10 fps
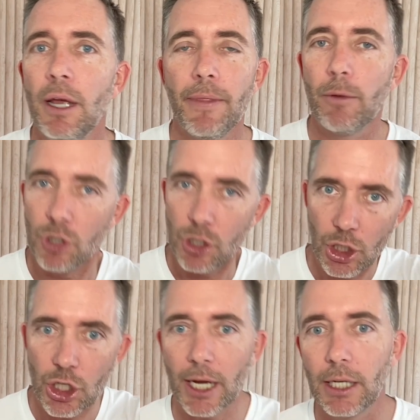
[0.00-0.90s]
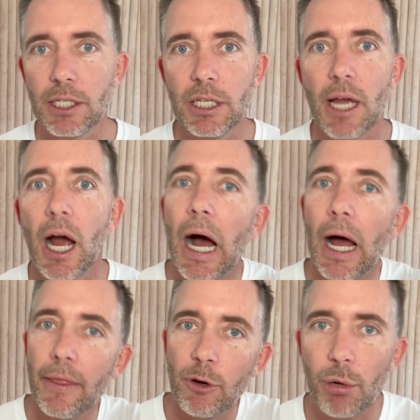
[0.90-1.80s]
There wasn't a checklist to say,
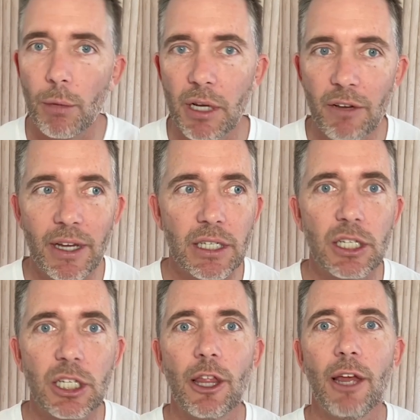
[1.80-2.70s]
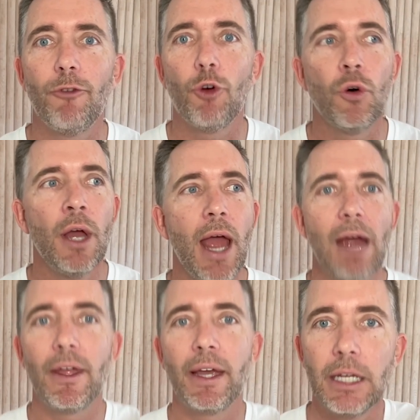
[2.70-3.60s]
they're a property investor, so therefore
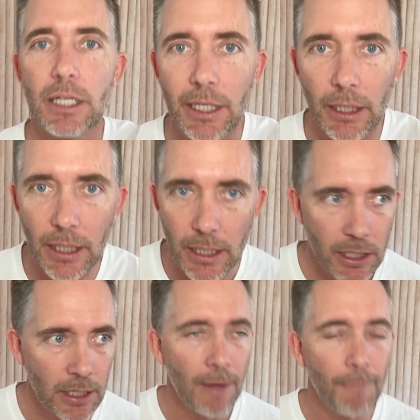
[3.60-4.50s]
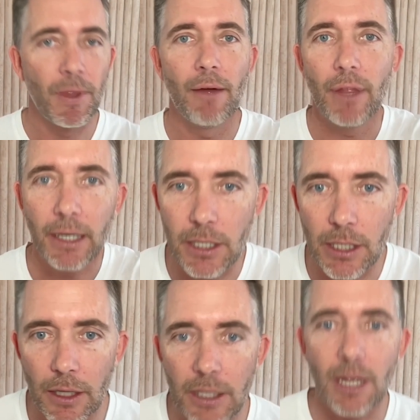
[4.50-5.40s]
have they considered this? Have they
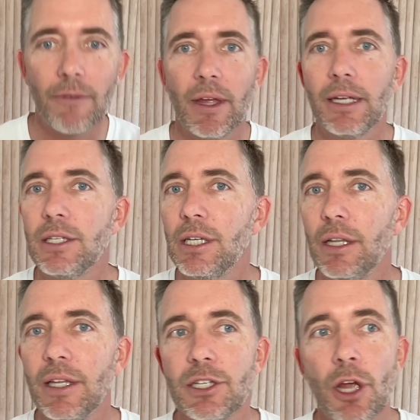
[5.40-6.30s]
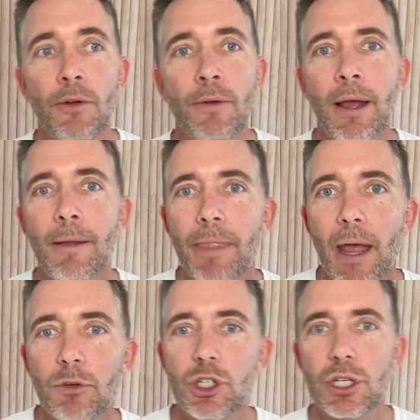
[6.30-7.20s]
considered this? Have they considered this? So
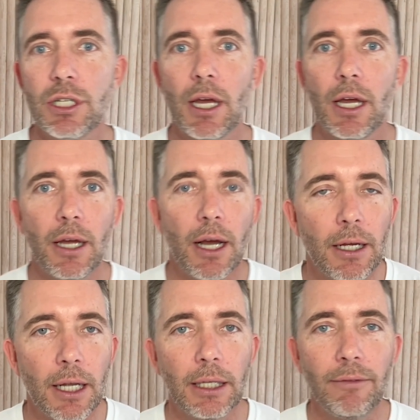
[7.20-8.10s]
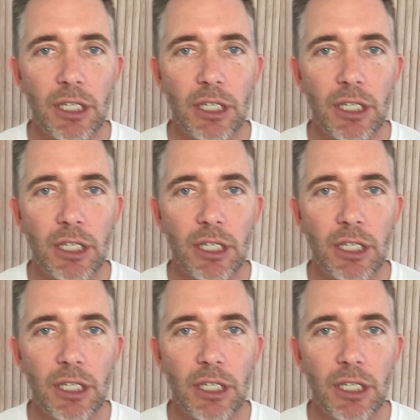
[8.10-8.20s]
that was just a lived